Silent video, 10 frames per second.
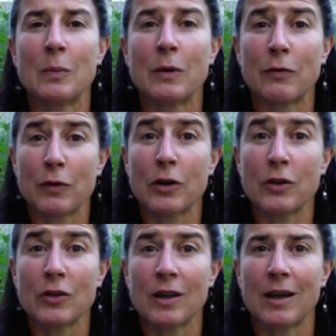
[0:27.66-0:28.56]
But
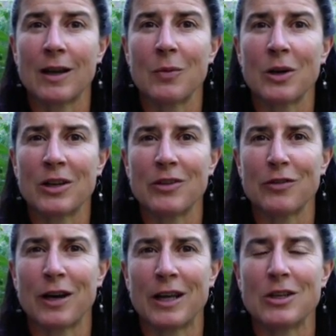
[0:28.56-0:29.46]
first, I want to
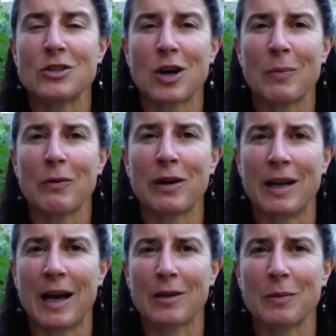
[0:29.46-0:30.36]
define trauma
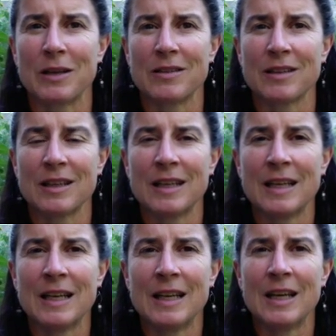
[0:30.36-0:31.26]
reenactment.
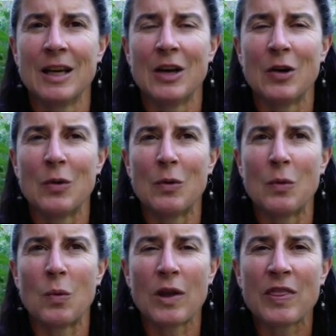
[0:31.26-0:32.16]

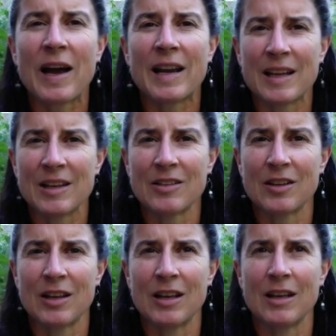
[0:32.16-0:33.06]
What that is
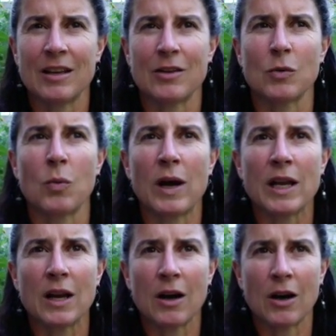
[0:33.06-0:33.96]

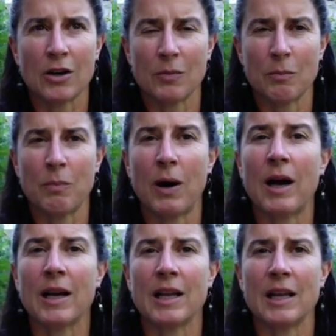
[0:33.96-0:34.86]
when our
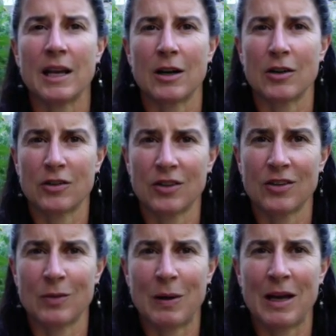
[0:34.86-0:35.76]
body and our
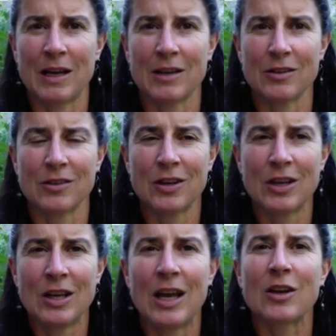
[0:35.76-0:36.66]
system has
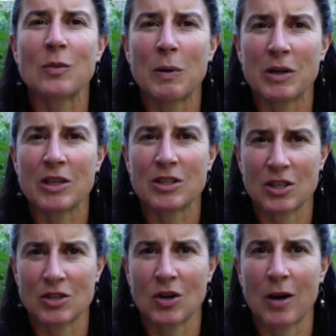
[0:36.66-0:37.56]
experienced a
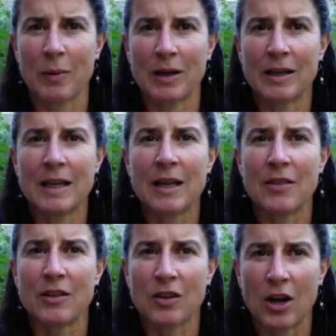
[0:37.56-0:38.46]
trauma
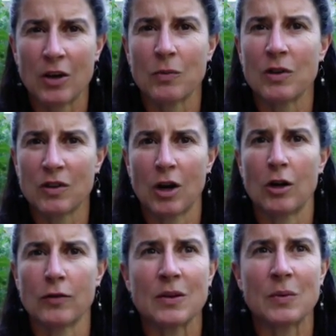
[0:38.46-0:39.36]
that's
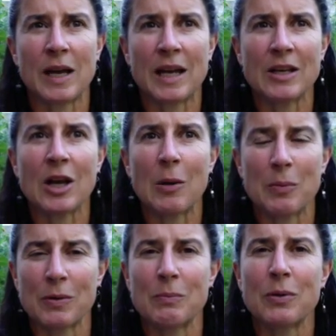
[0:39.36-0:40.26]
unresolved, we end up
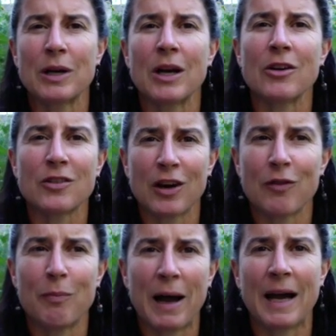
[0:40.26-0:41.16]
putting ourselves
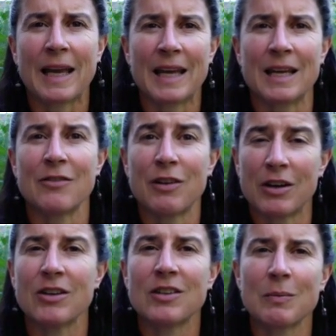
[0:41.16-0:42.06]
back in
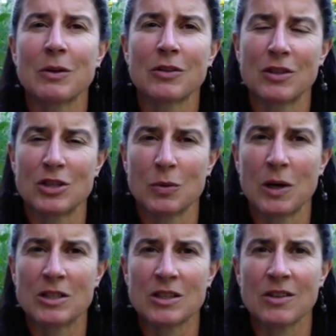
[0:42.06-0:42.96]
very similar
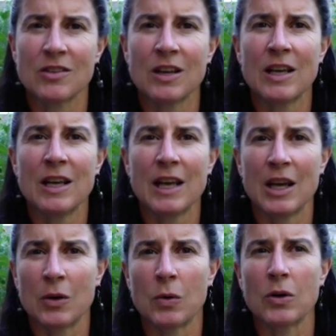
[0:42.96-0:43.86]
situations
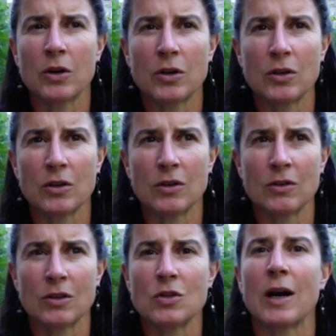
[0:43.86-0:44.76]
in order
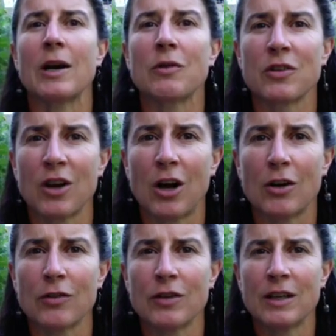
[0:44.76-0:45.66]
to try to
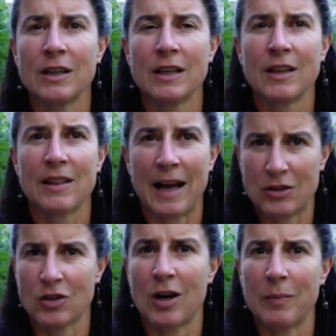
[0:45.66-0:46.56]
resolve that
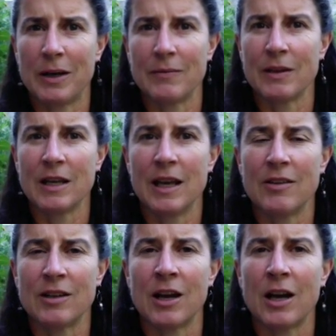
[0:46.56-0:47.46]
trauma.
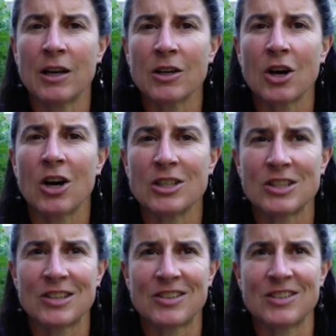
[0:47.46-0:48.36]
It's an
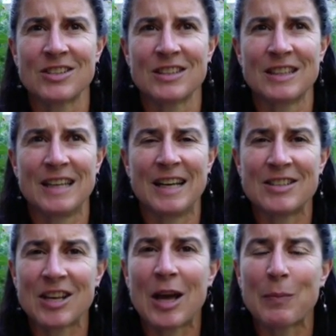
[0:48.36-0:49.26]
unconscious
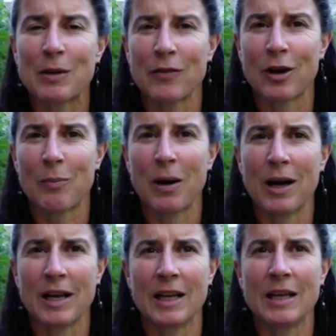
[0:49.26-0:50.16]
attempt of our
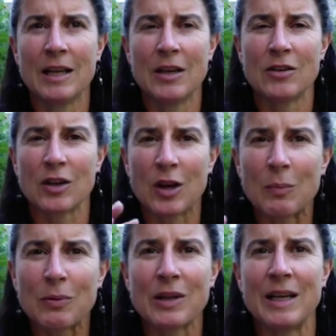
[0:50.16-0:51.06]
body to
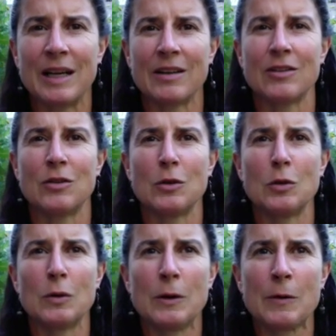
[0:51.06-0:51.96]
complete it,
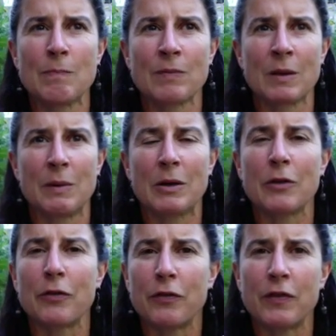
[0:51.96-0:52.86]
to be able
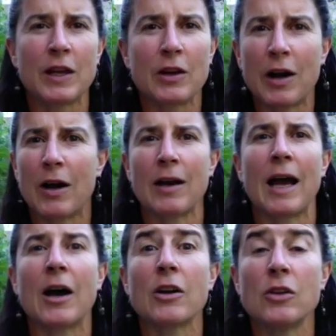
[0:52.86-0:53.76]
to figure out
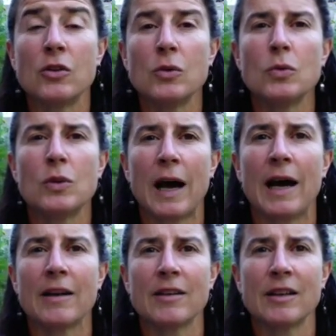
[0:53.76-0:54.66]
how to do
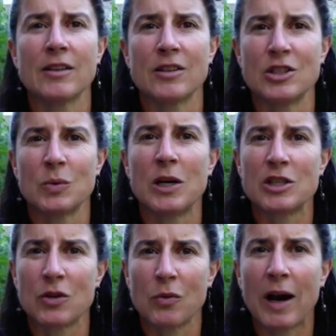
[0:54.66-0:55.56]
that
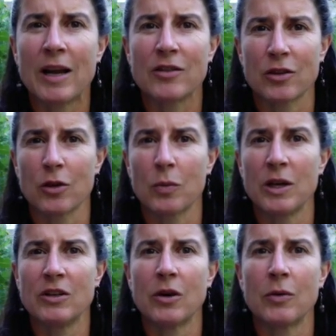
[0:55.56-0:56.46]
situation right so that
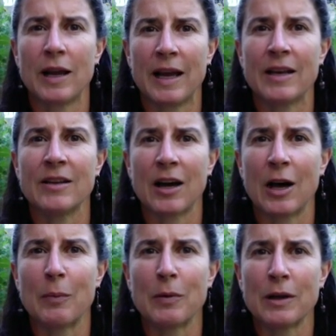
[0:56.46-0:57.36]
we don't end
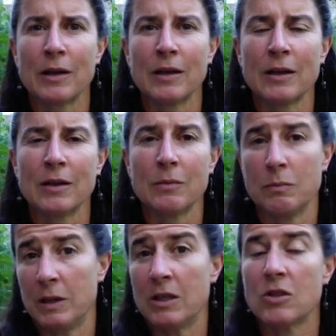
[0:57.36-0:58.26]
up
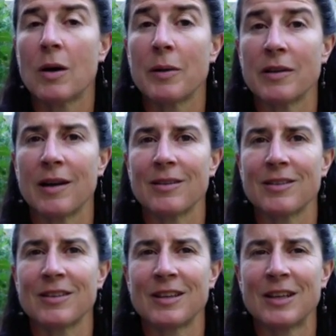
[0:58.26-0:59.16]
being traumatized.